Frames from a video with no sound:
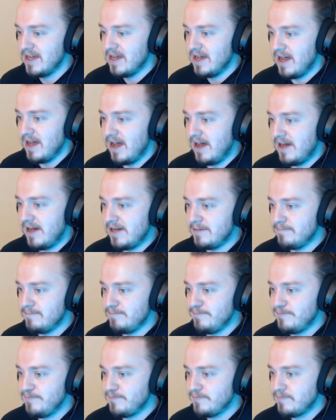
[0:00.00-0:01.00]

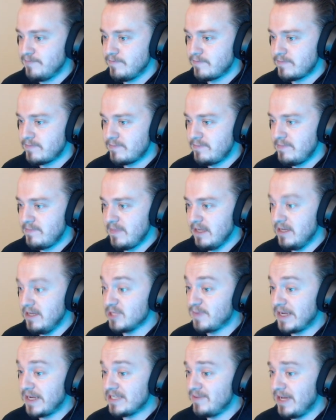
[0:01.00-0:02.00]

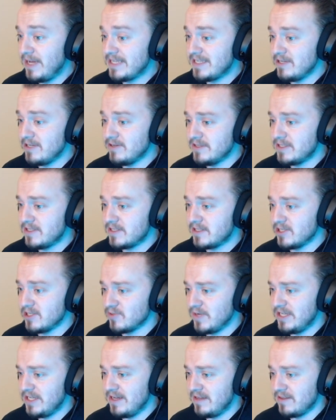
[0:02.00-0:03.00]
Let's buy some Ice Heals because
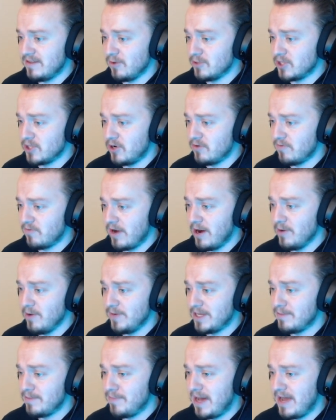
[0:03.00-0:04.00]
those aren't rare.
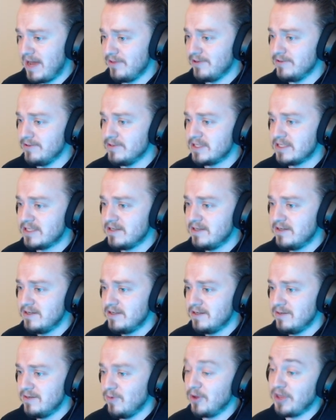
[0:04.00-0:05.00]
We can buy those.
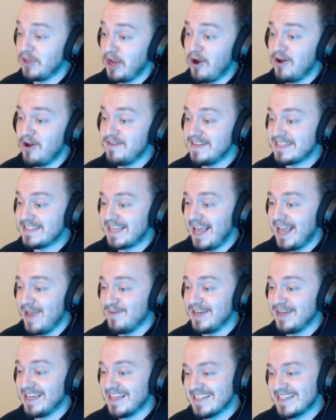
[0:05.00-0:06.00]
Well, they are in this
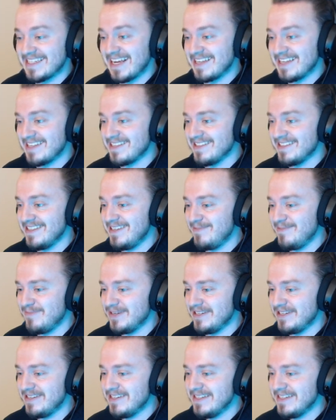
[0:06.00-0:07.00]
game, I guess, technically.
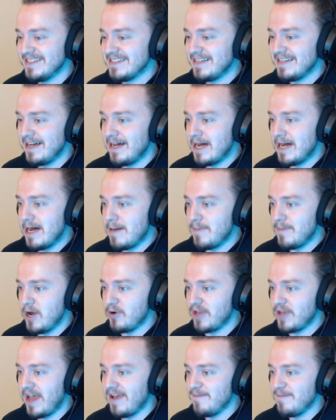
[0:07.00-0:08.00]
But,
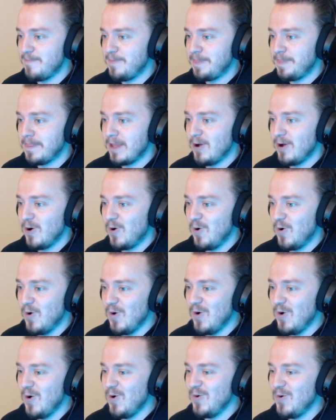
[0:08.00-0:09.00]
okay.
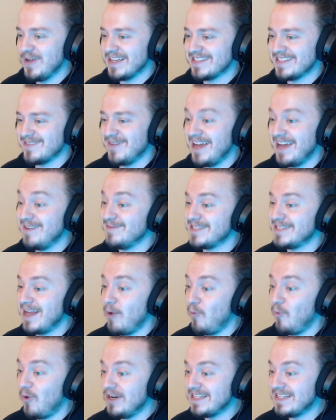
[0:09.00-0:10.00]
Woo! We got some items
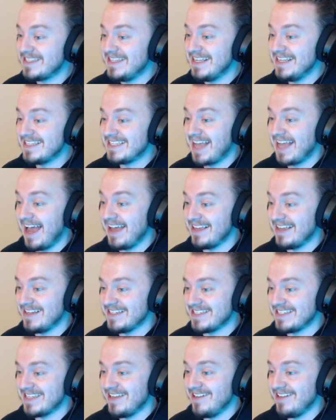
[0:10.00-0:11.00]
now. What is this guy going
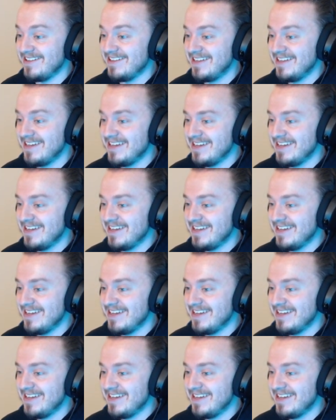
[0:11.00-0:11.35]
to sell?